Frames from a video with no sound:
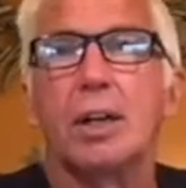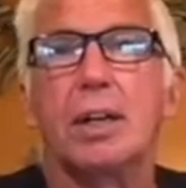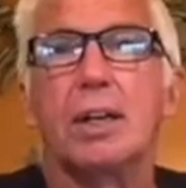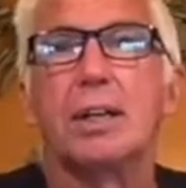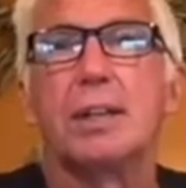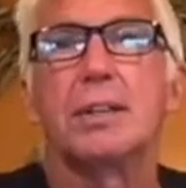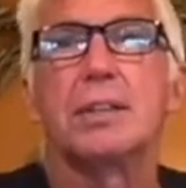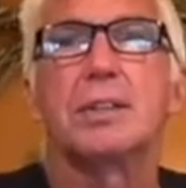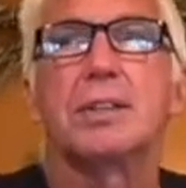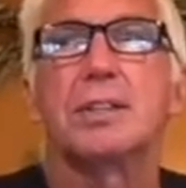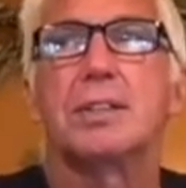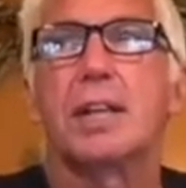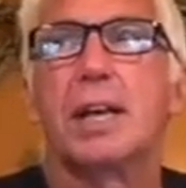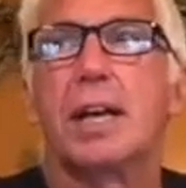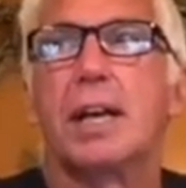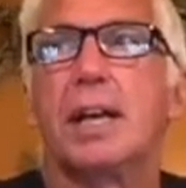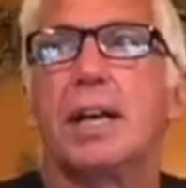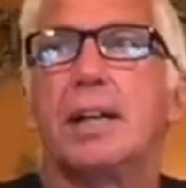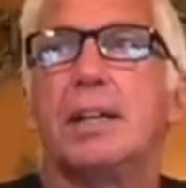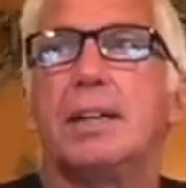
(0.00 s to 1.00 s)
and
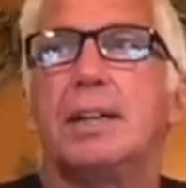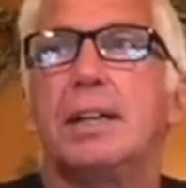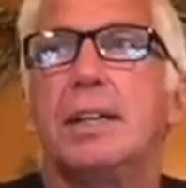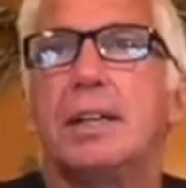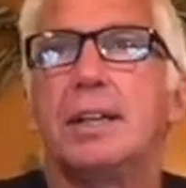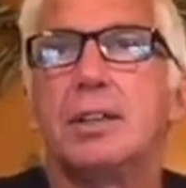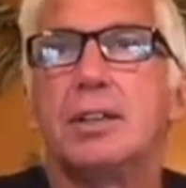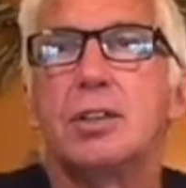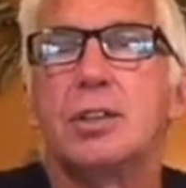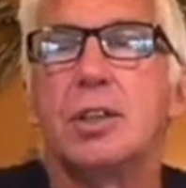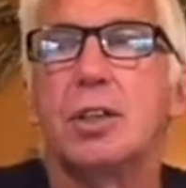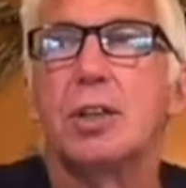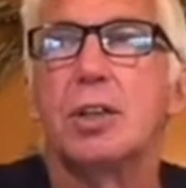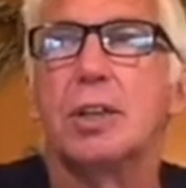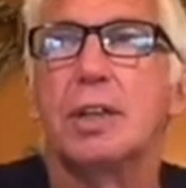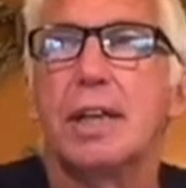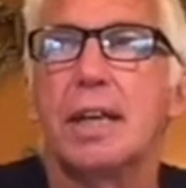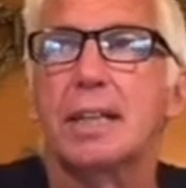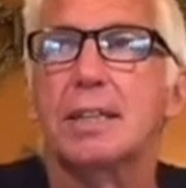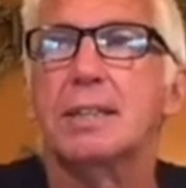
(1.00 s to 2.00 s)
said that she
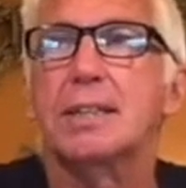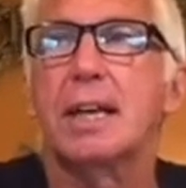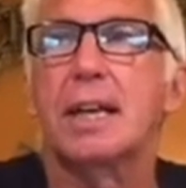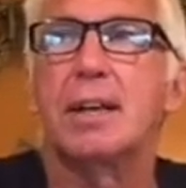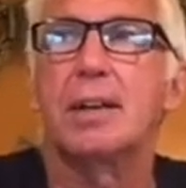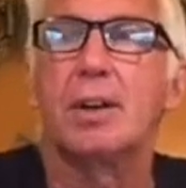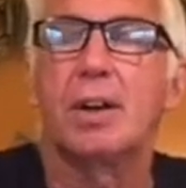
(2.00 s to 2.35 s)
could not sign